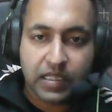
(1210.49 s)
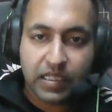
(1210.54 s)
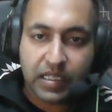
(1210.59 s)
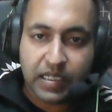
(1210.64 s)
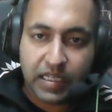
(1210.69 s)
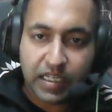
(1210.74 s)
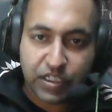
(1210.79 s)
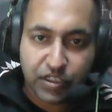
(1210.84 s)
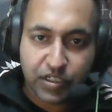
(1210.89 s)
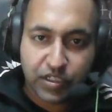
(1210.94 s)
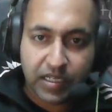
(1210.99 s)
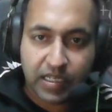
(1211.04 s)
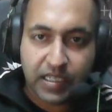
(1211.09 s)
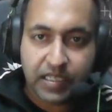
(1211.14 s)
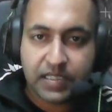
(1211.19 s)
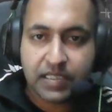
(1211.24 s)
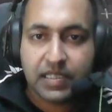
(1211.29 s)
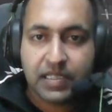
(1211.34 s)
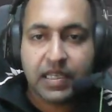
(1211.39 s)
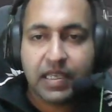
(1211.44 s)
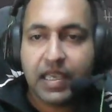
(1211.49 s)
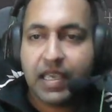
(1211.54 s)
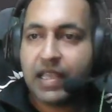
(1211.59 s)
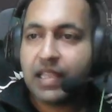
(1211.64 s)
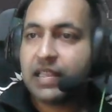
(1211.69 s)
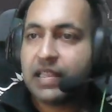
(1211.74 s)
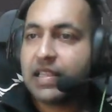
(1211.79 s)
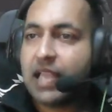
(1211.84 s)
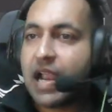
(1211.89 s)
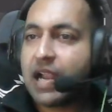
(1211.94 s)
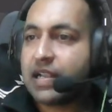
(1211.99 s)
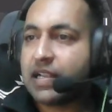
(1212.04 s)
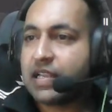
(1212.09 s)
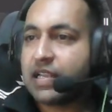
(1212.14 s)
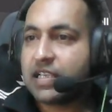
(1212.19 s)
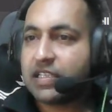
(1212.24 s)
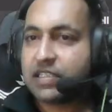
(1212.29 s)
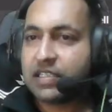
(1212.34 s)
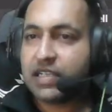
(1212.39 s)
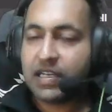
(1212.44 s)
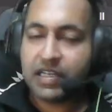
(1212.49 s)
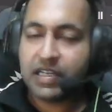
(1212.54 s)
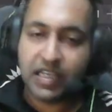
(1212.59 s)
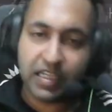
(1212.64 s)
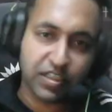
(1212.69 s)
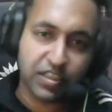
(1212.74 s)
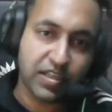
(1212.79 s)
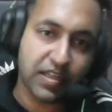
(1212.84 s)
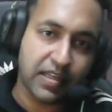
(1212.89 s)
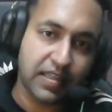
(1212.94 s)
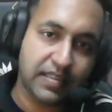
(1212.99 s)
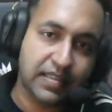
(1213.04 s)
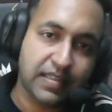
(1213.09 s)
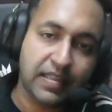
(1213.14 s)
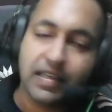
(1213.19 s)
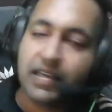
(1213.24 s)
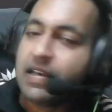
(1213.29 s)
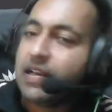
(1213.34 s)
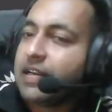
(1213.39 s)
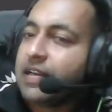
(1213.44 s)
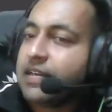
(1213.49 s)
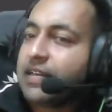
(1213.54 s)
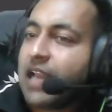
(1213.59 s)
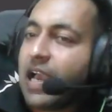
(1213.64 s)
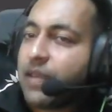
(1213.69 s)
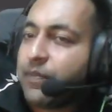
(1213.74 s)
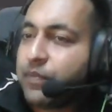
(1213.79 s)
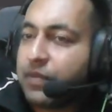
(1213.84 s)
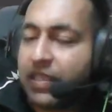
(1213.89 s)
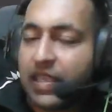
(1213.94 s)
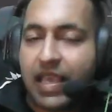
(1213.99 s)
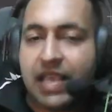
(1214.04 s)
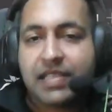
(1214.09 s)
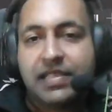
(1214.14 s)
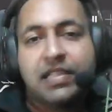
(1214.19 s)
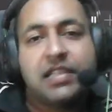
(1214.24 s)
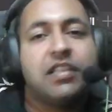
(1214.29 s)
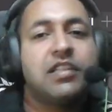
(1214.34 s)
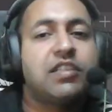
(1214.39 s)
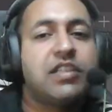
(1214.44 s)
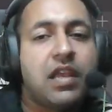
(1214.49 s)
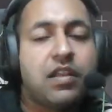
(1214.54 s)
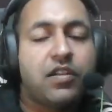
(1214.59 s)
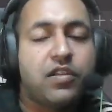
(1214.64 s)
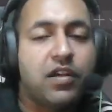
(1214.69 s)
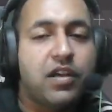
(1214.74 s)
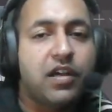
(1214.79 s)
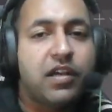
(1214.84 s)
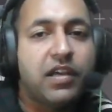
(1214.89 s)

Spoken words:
the dictionaries in that nested dictionaries. Type yes in the chat.